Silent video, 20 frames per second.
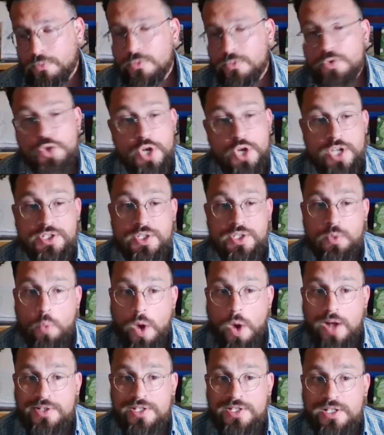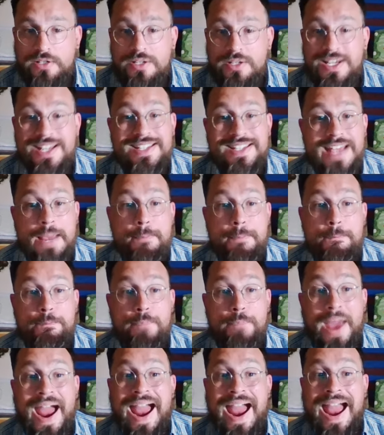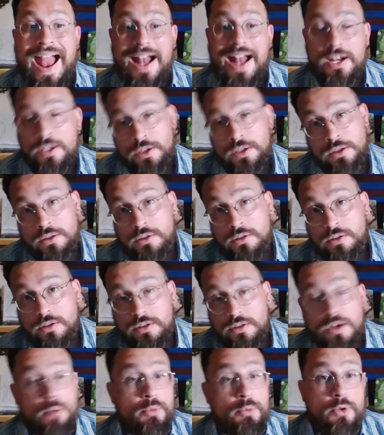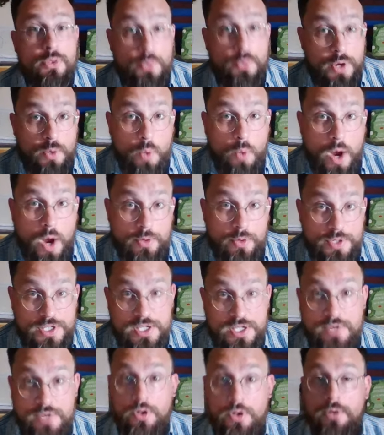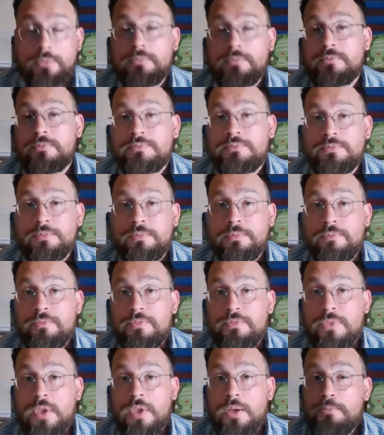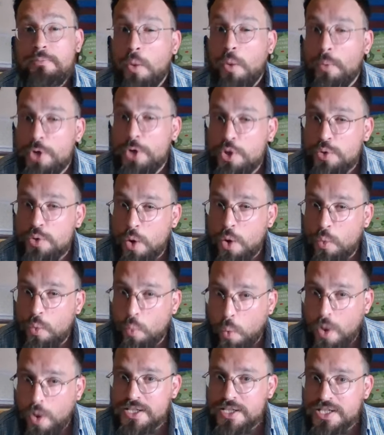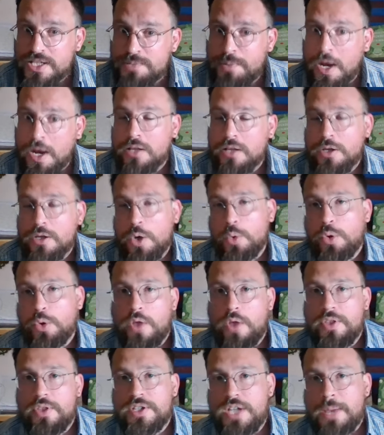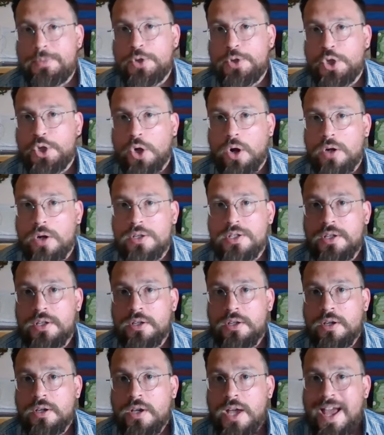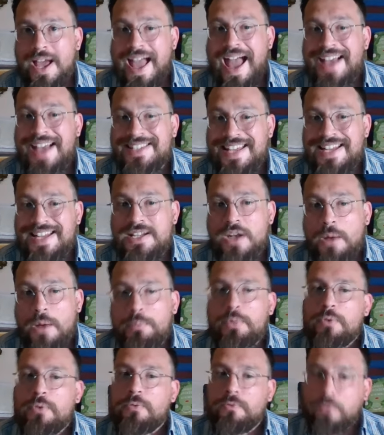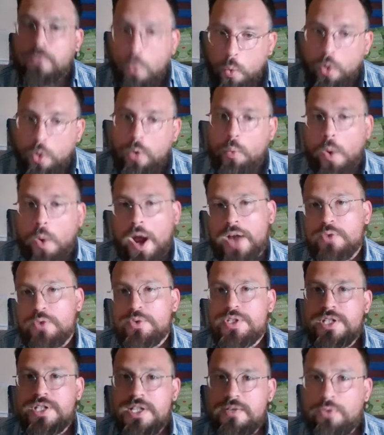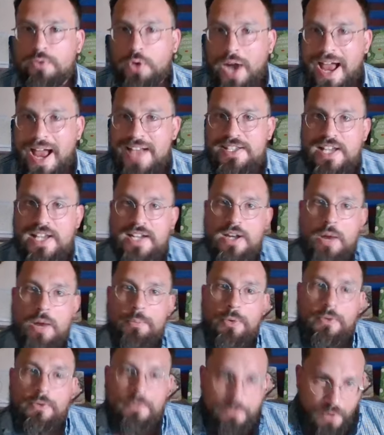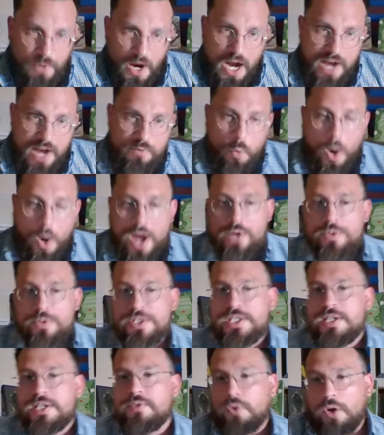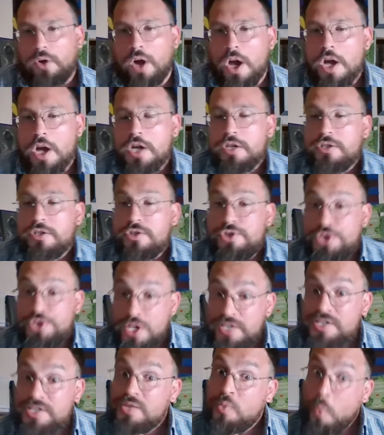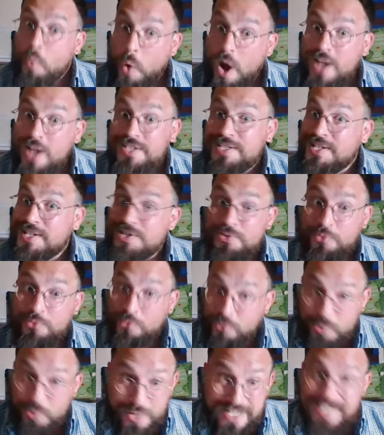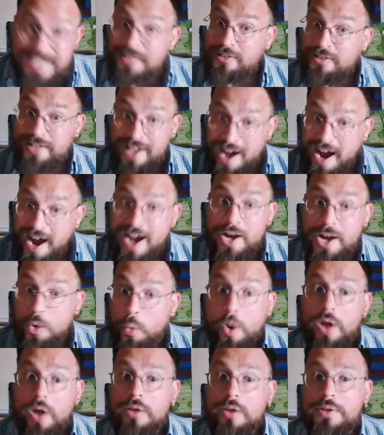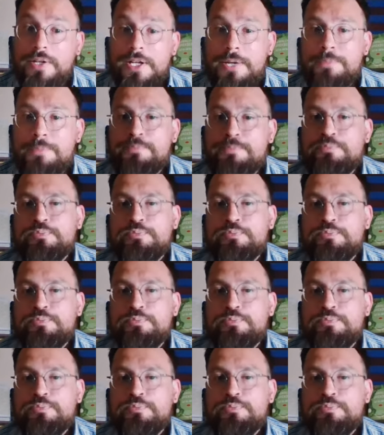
Justin Watson is a bad number three wide receiver. But when you go one spot lower on the depth chart, as a number four wide receiver, as a number five wide receiver, Justin Watson's really high quality.